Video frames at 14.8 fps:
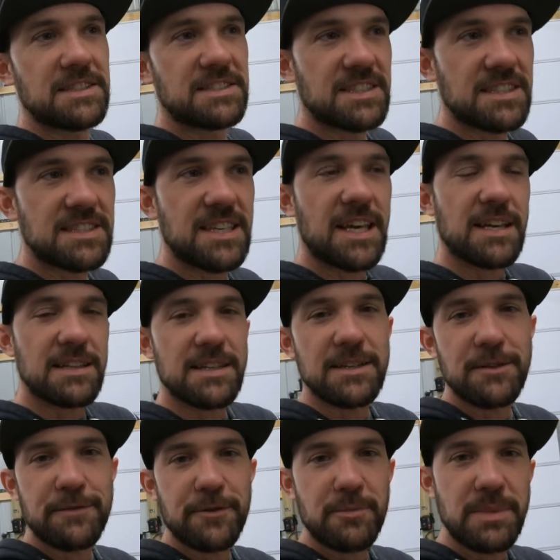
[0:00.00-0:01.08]
gonna take a
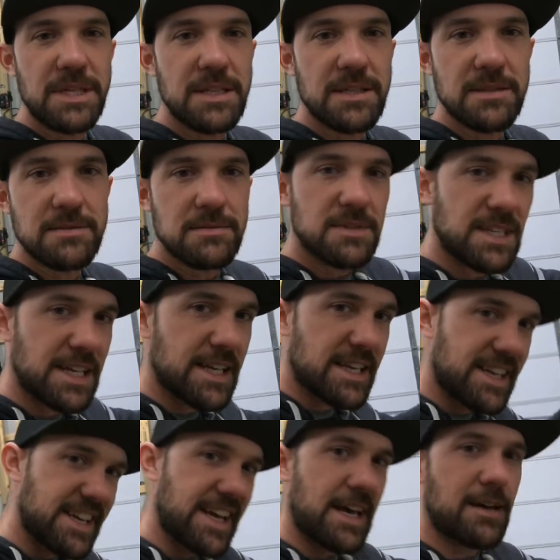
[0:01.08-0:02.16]
little for me to get
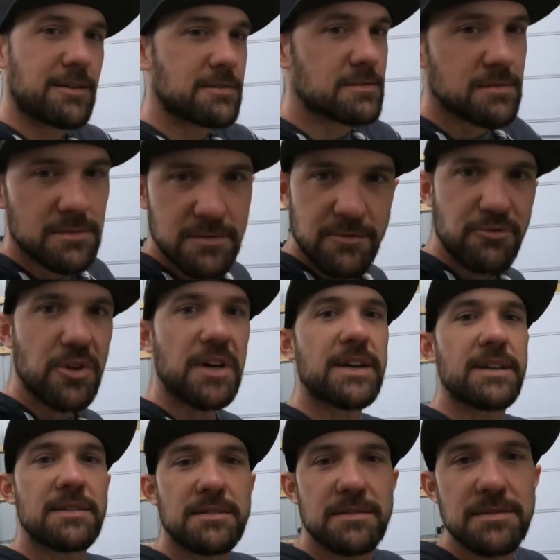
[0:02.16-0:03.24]
it down
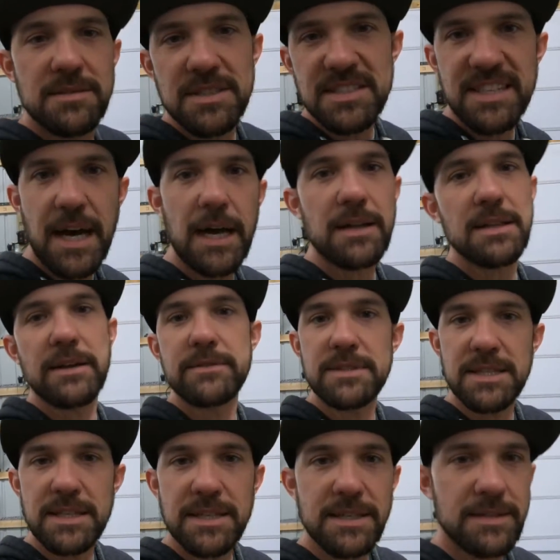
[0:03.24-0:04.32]
right, to dial
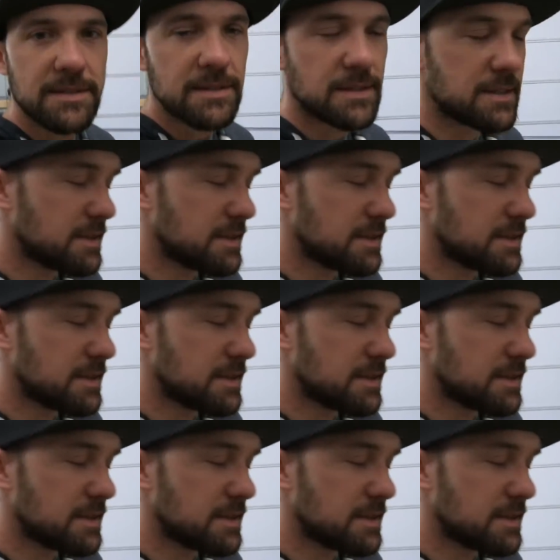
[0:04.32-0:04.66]
everything in.